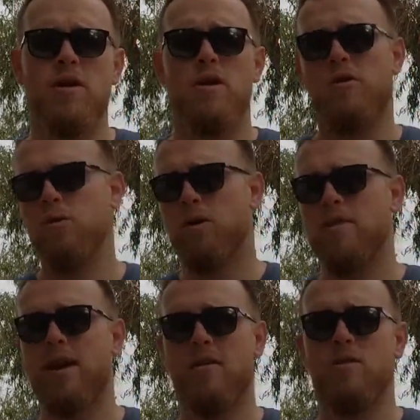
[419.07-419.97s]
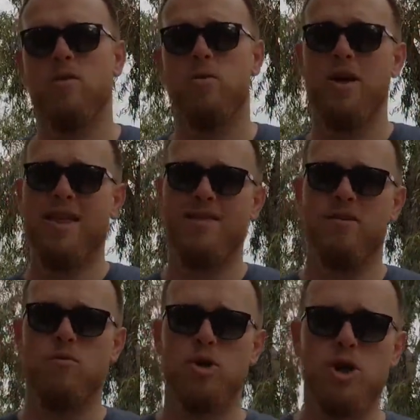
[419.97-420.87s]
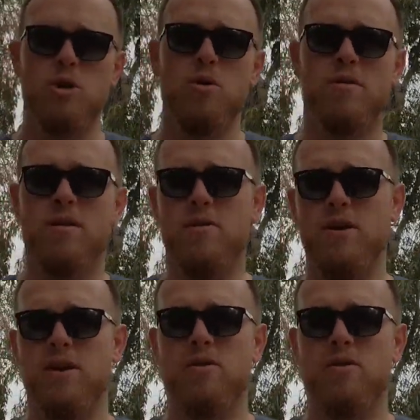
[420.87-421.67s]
So what I tend to do is reduce the